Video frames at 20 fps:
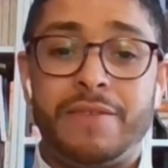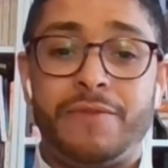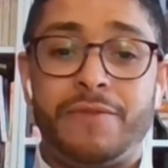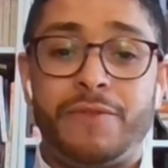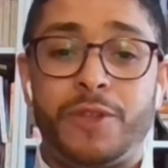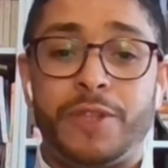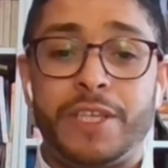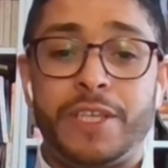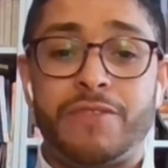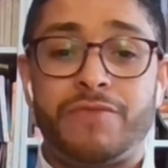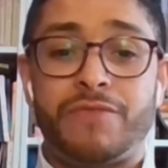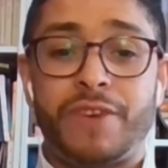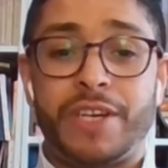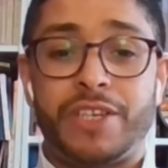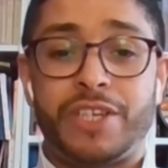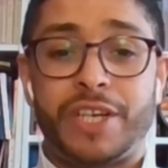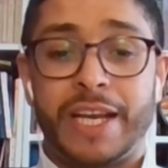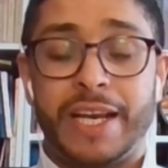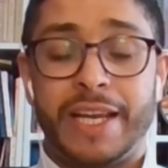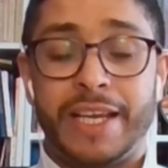for this
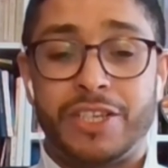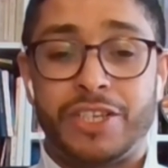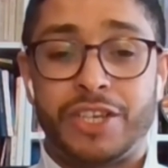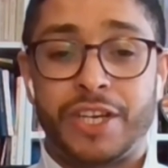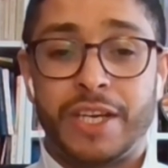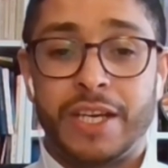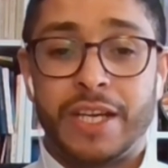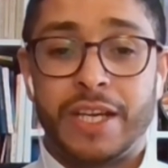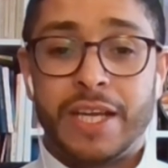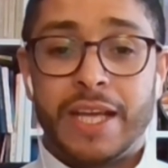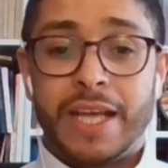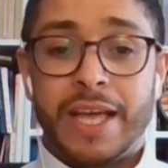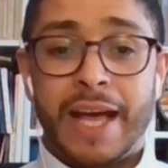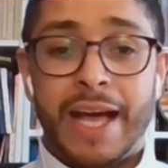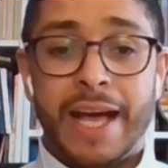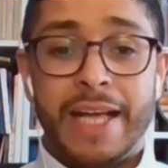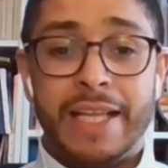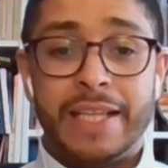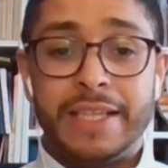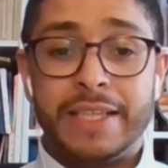French election,
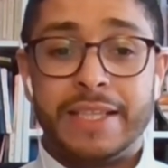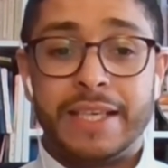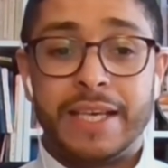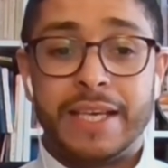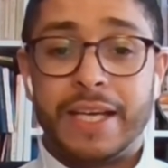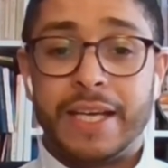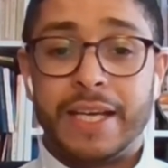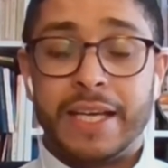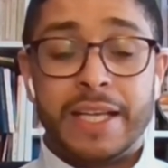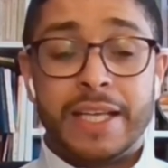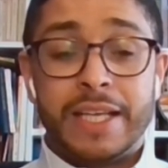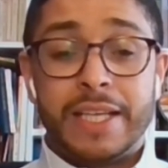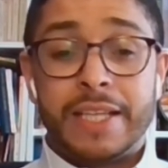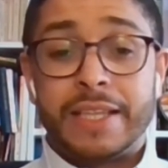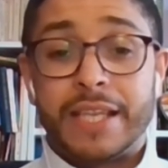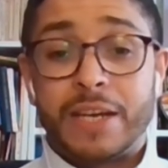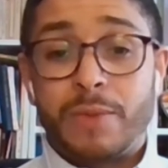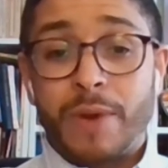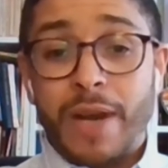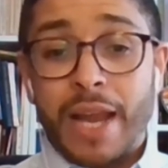and
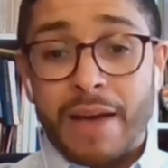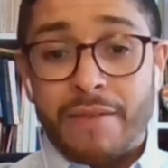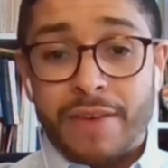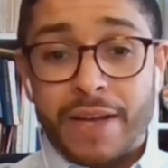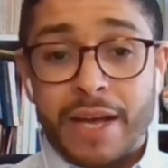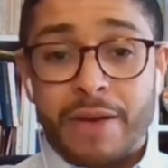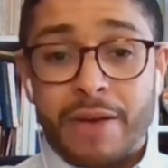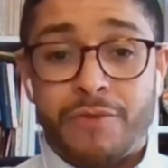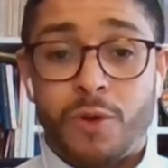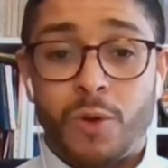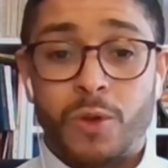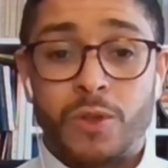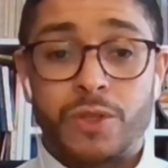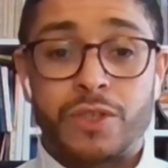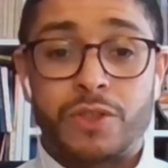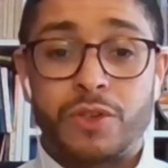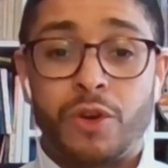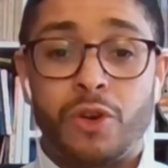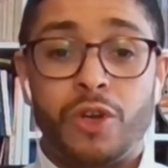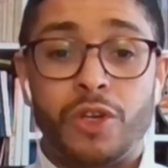they will have, of
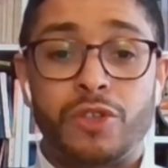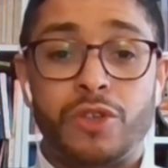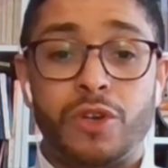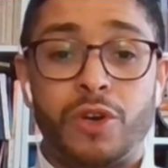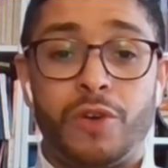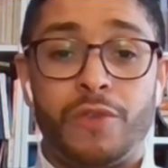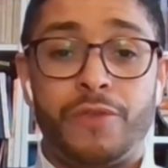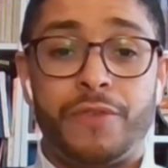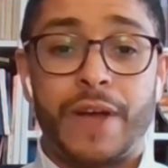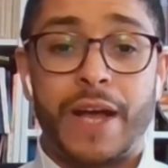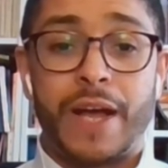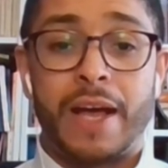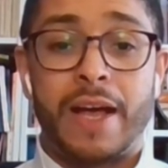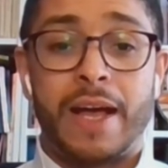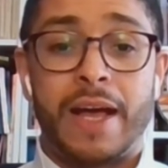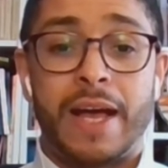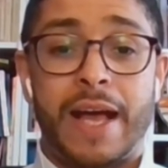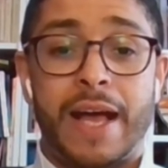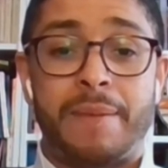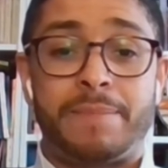course, a lot of
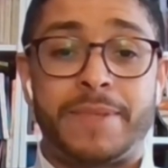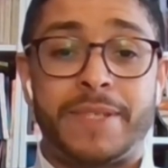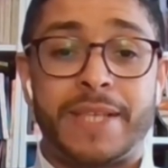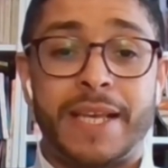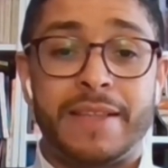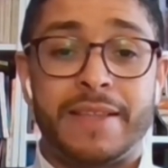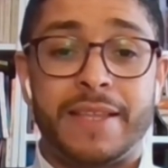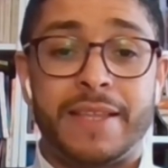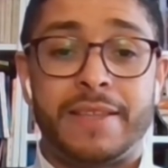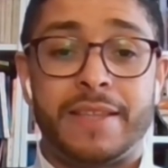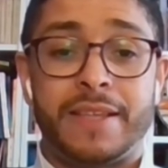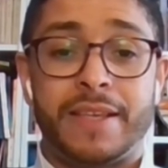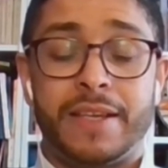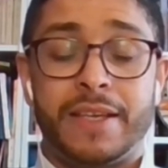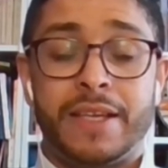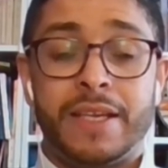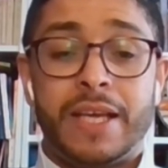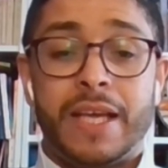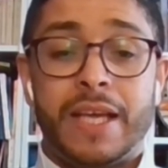absenteeism.